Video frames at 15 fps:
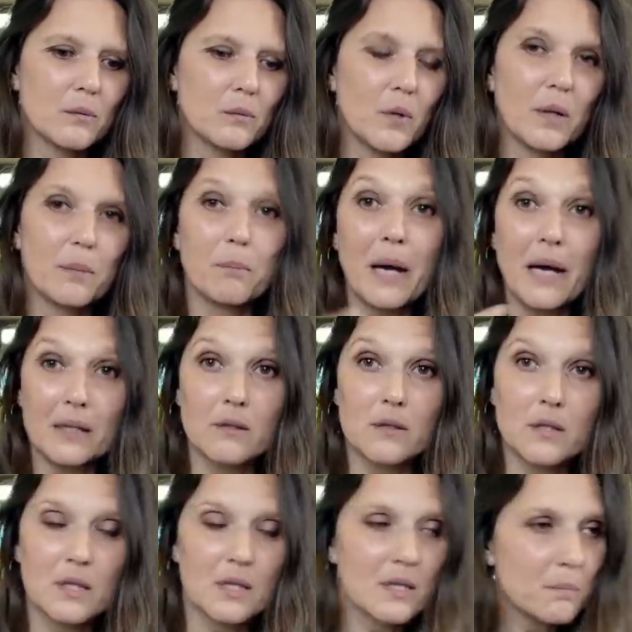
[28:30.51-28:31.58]
well,
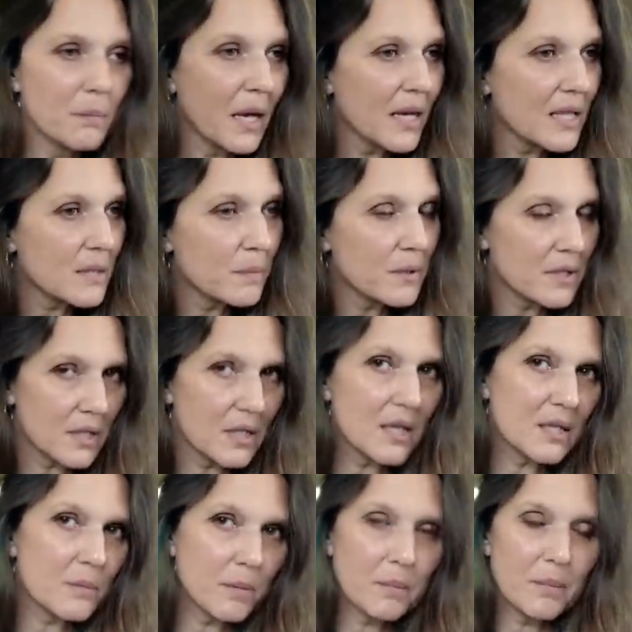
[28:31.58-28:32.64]
Mario's niece, my husband's
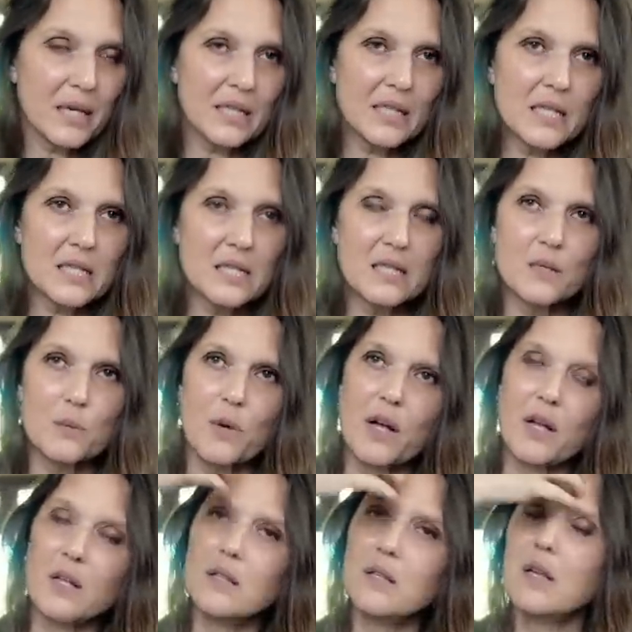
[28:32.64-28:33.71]
niece, but my niece as
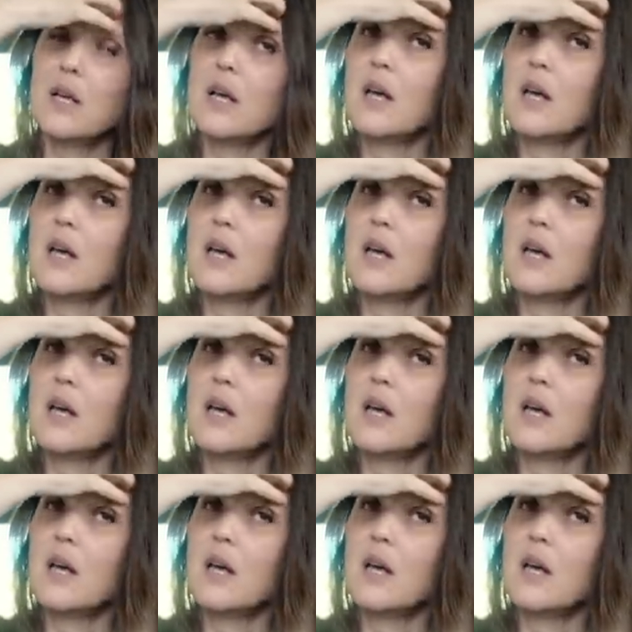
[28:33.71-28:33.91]
well,